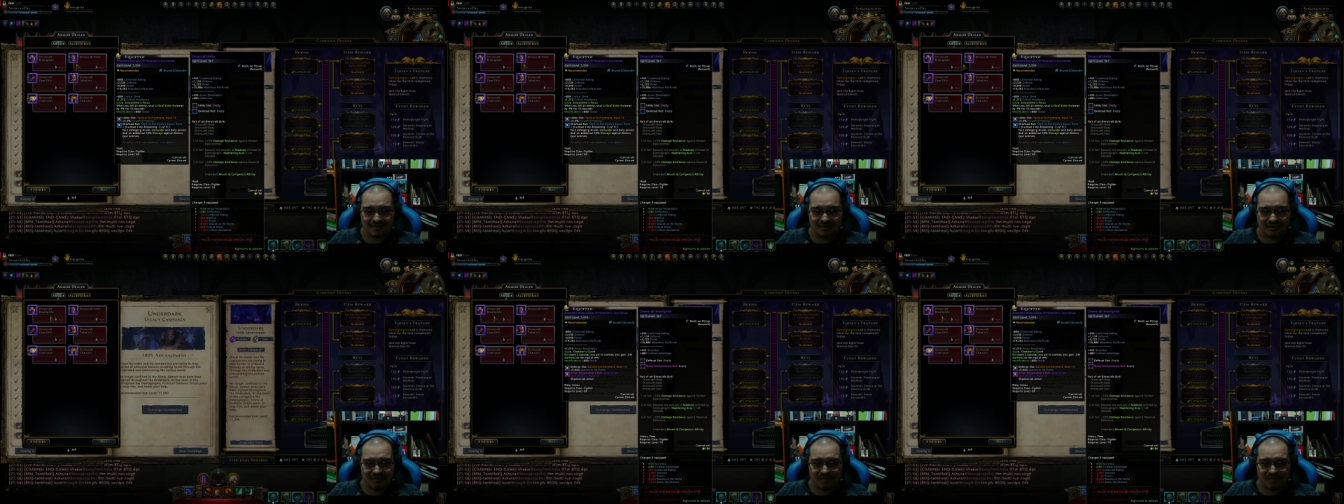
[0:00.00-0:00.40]

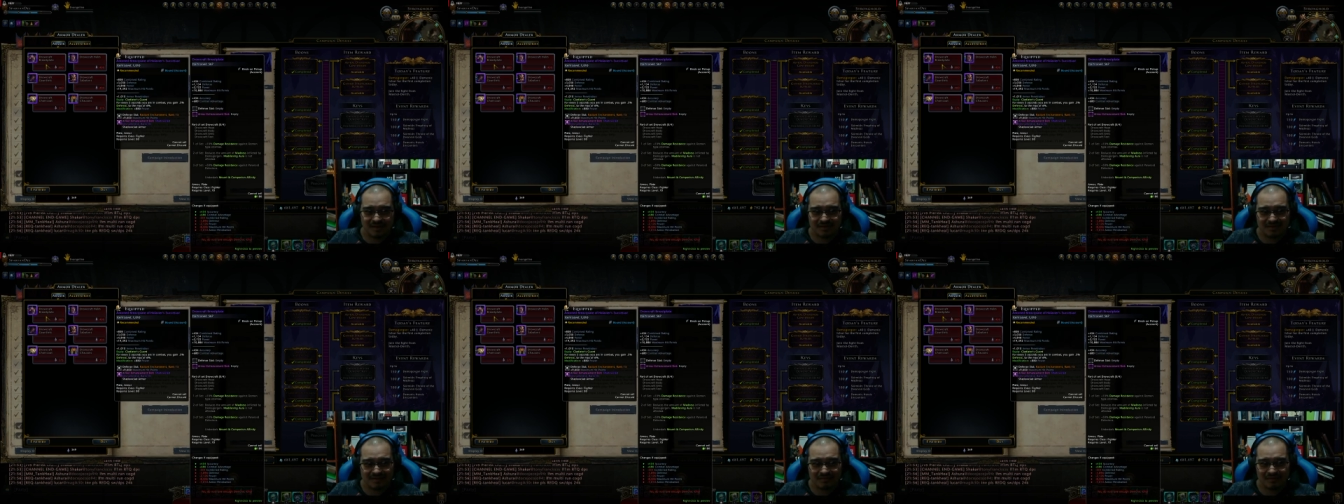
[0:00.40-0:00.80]
I mean
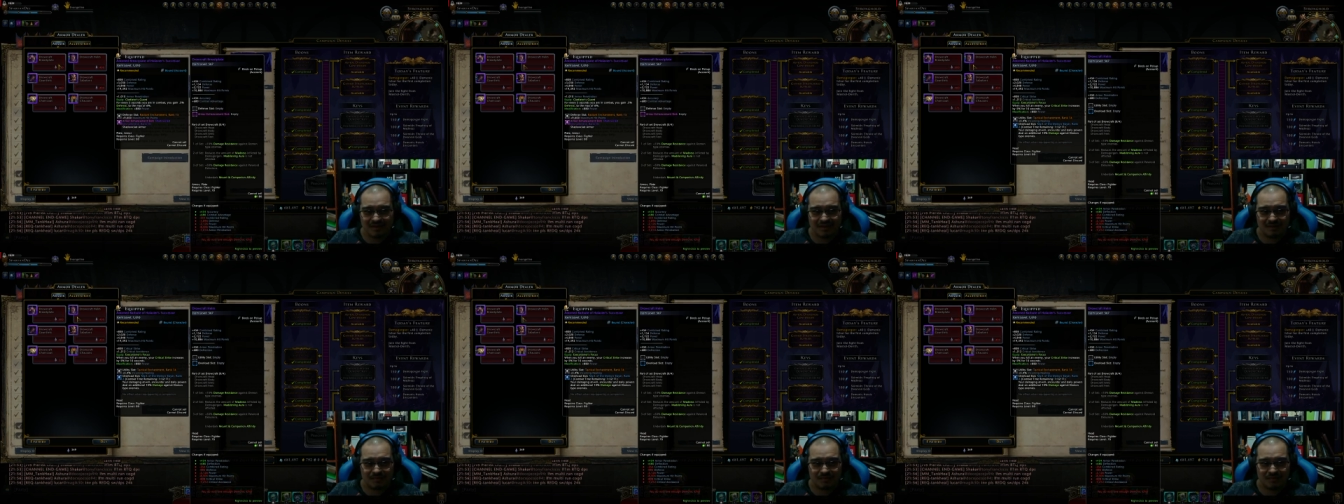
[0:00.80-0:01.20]
it's
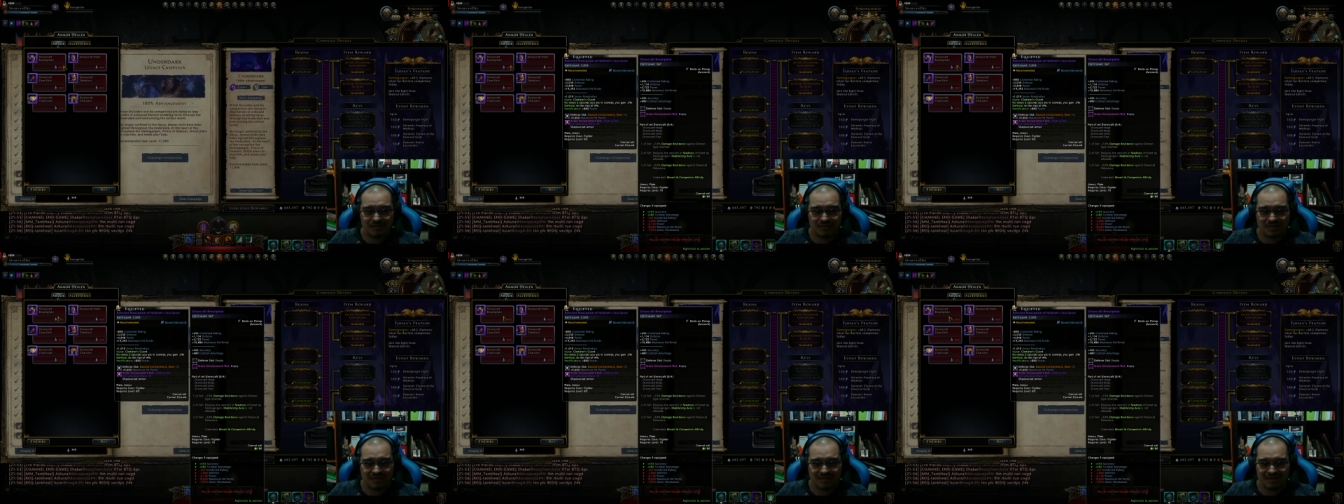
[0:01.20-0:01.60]
really up to you
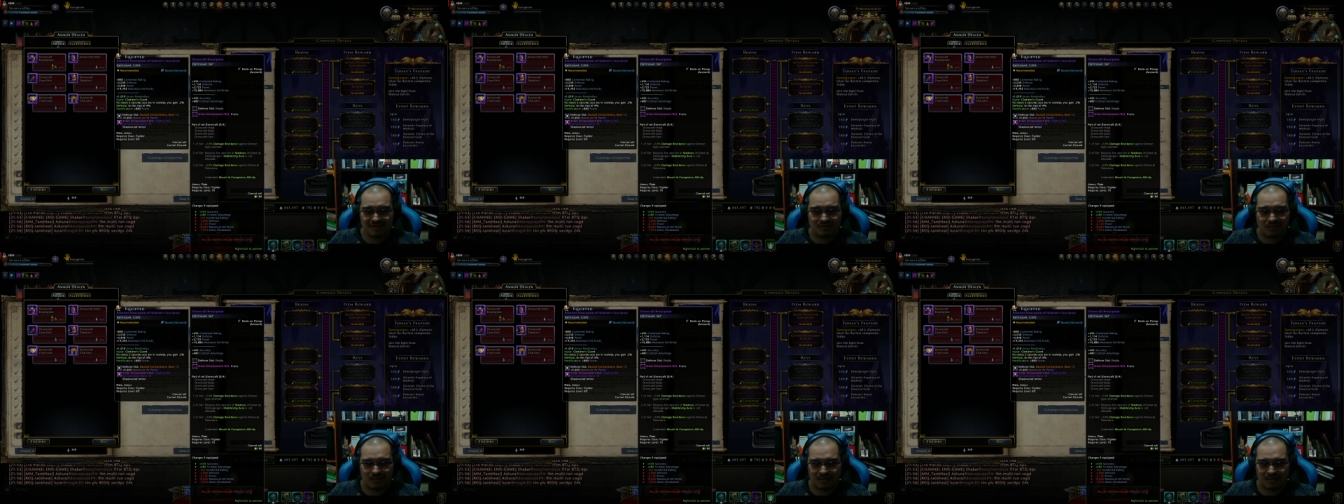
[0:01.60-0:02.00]
you just
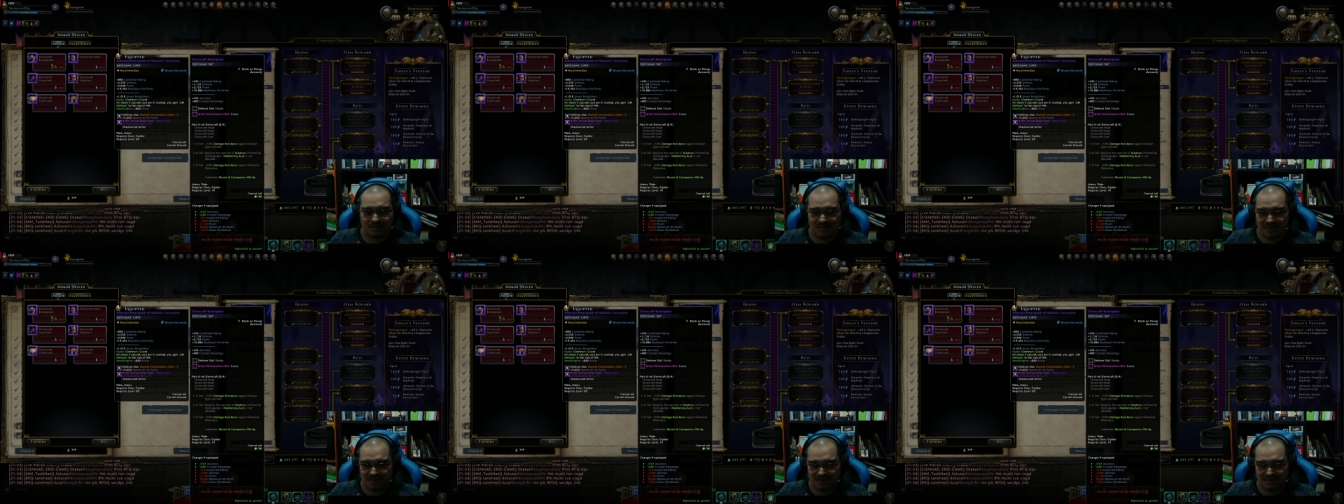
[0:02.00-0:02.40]
need one
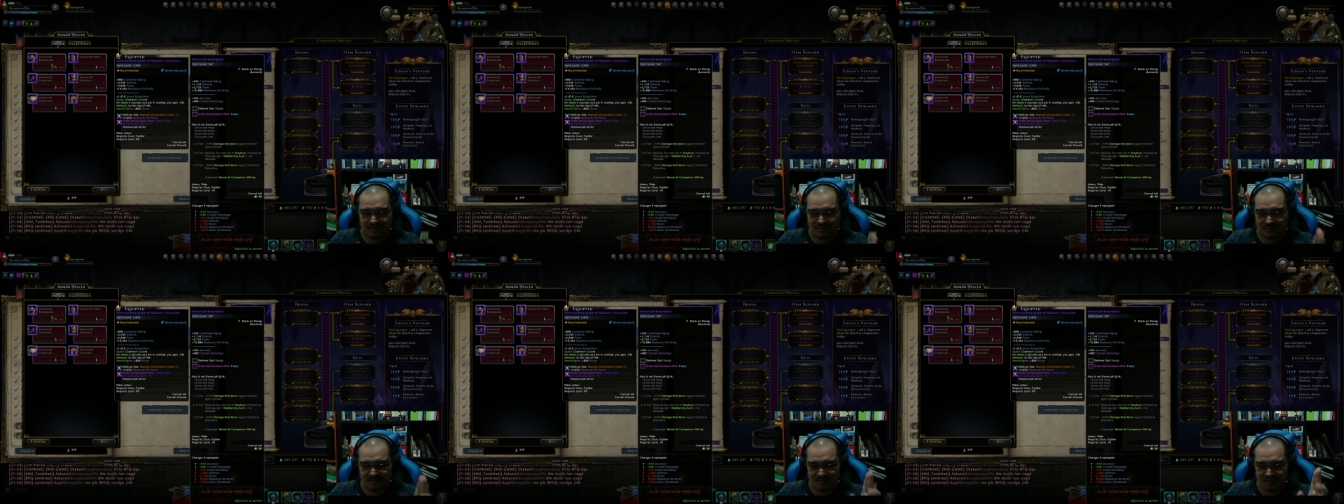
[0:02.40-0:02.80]
piece
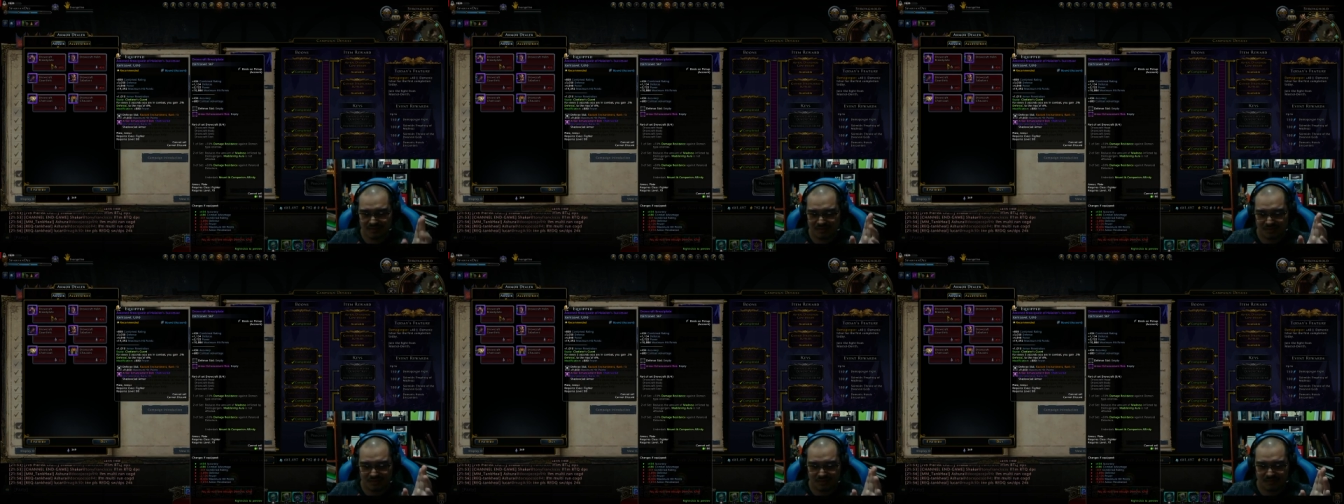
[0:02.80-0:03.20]
if you were to
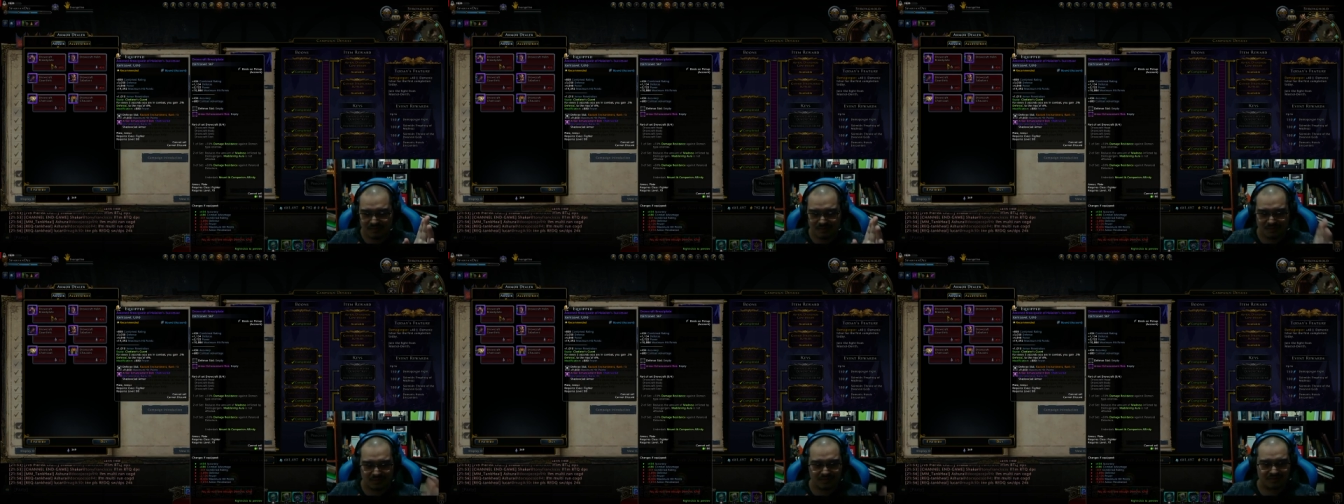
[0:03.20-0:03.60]
go
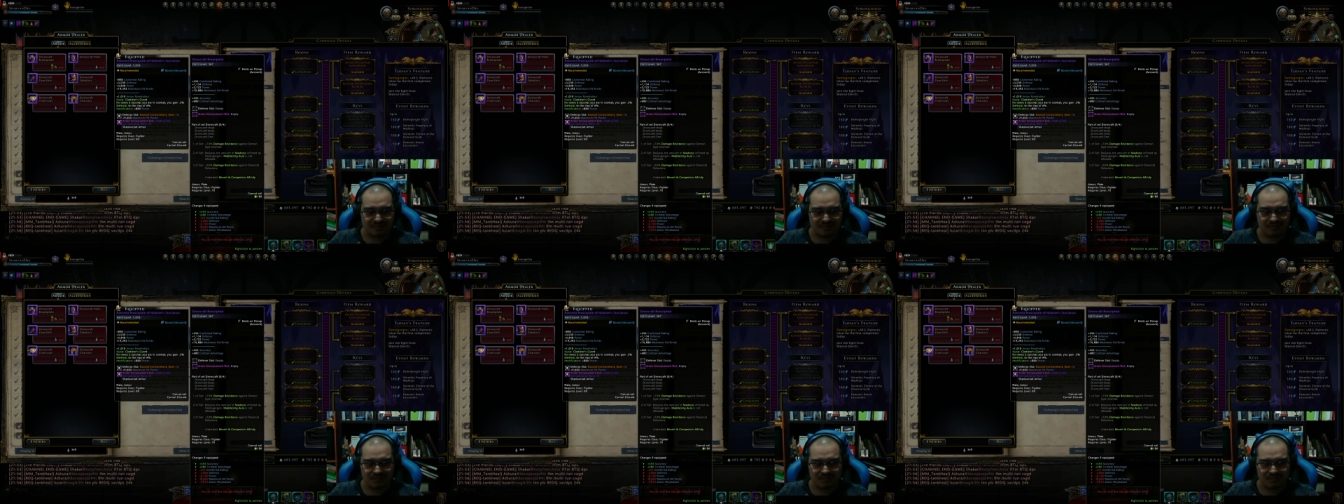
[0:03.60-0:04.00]
for the
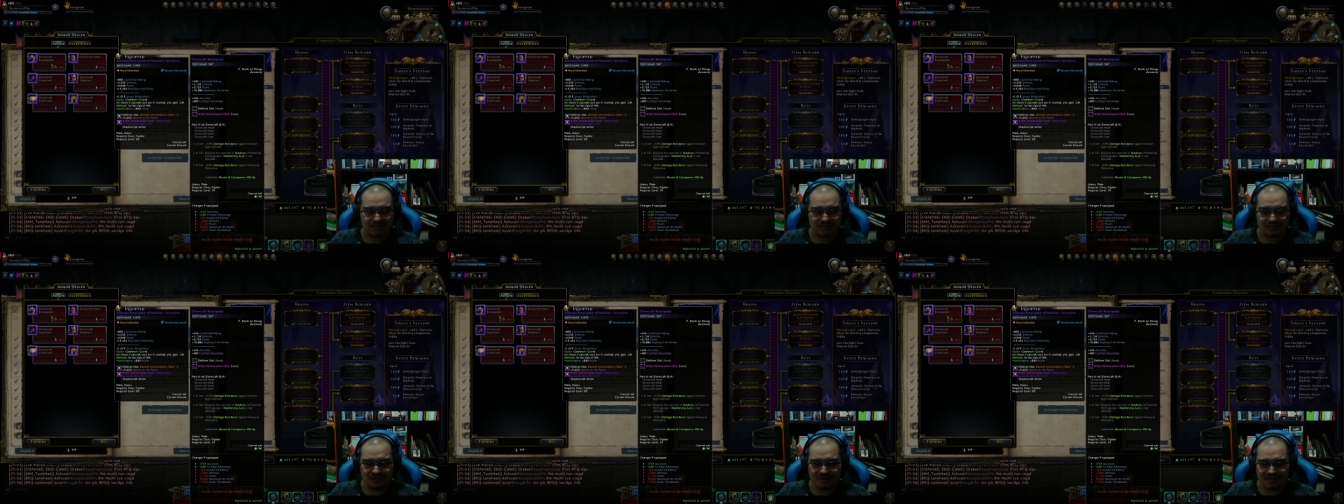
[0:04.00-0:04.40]
full
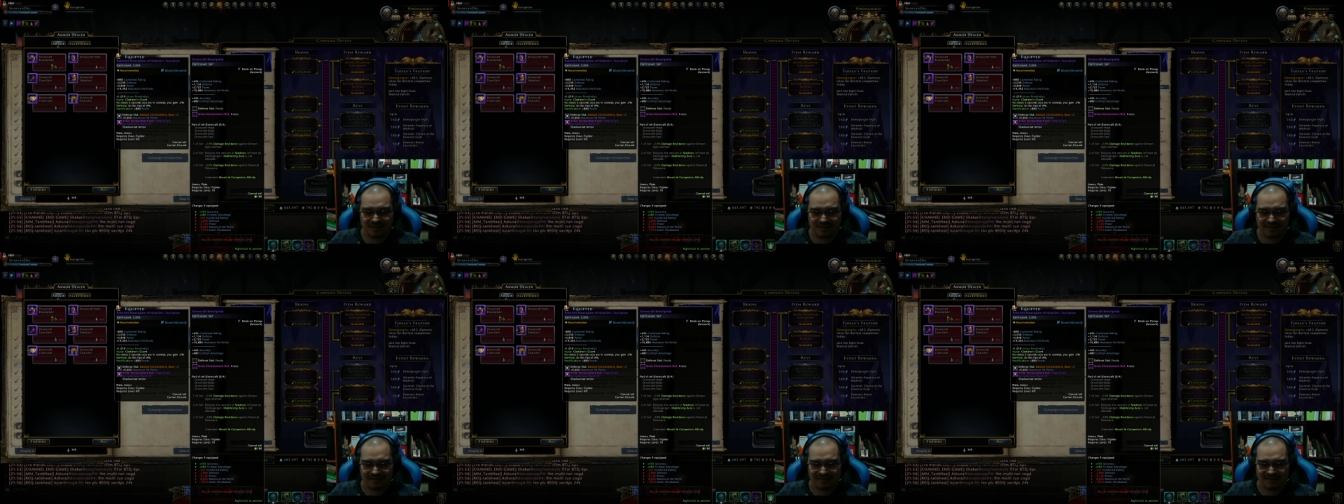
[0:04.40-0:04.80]
four
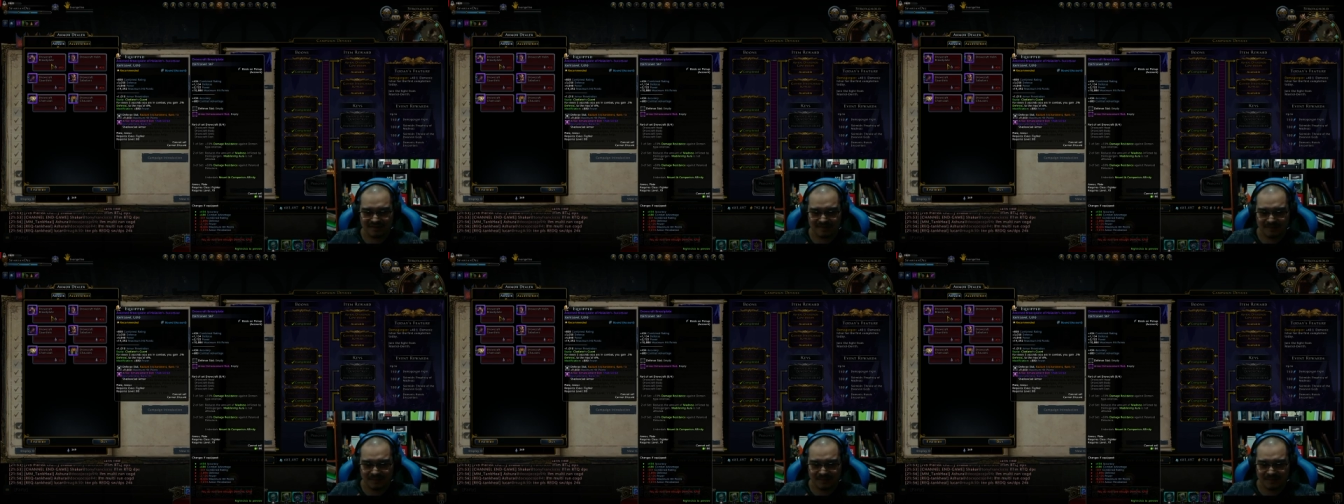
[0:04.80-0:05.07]
sets